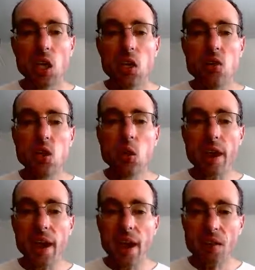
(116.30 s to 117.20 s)

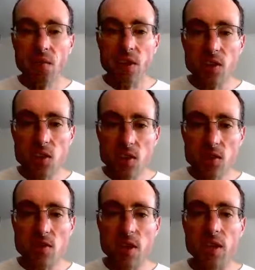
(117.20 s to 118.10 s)
2.5
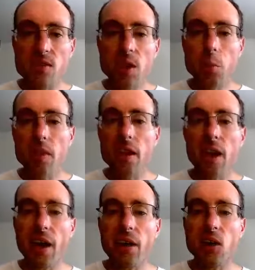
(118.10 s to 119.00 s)
inches in some of the
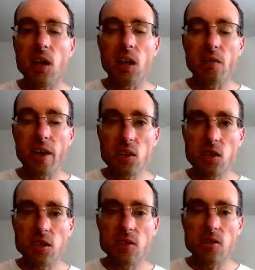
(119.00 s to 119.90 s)
higher
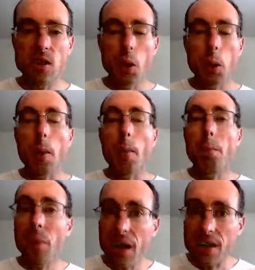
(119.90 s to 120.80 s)
elevations,
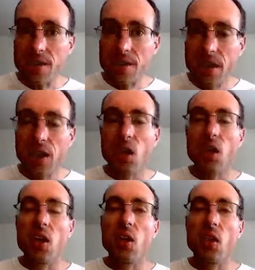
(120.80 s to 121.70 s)
but
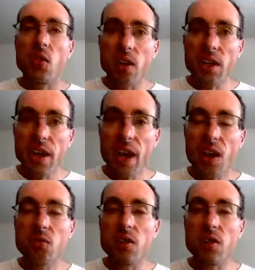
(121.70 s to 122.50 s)
3.5 to